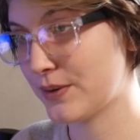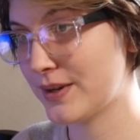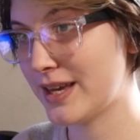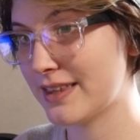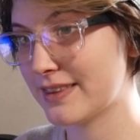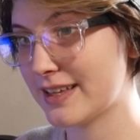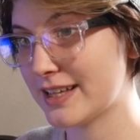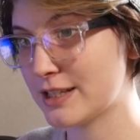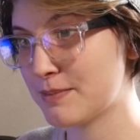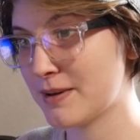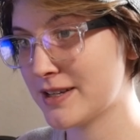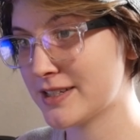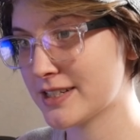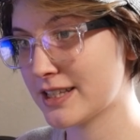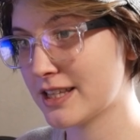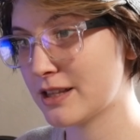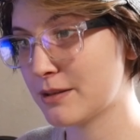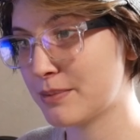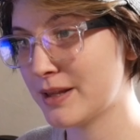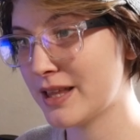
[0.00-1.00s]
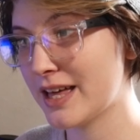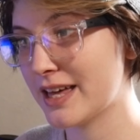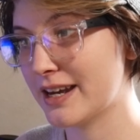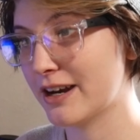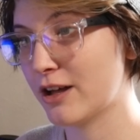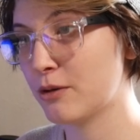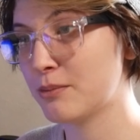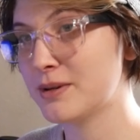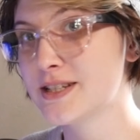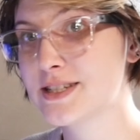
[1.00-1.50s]
yeah, that's basically the plan, and
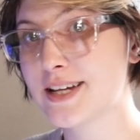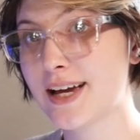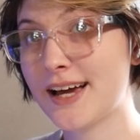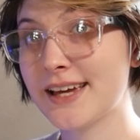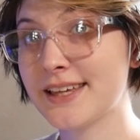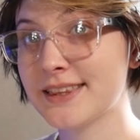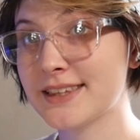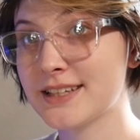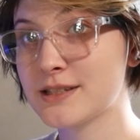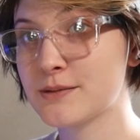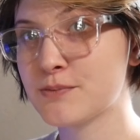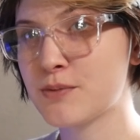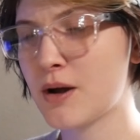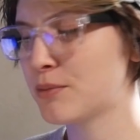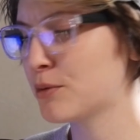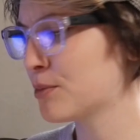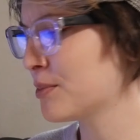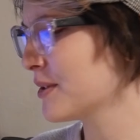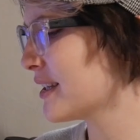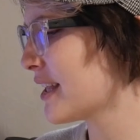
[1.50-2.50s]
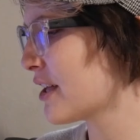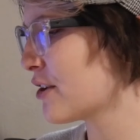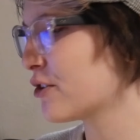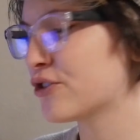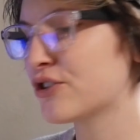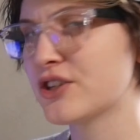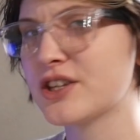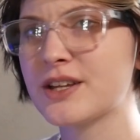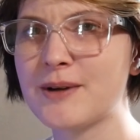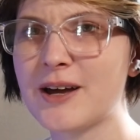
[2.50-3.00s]
I'll be dyeing this probably later
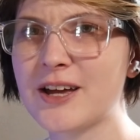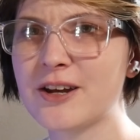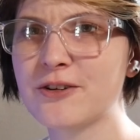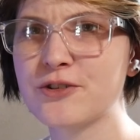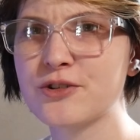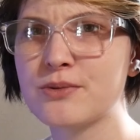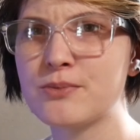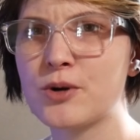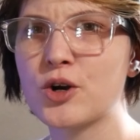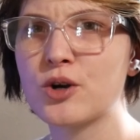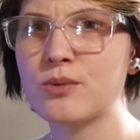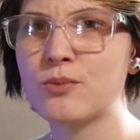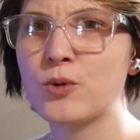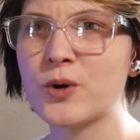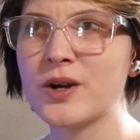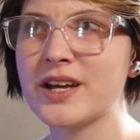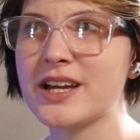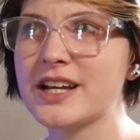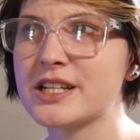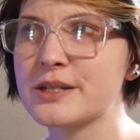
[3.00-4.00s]
tonight or tomorrow morning.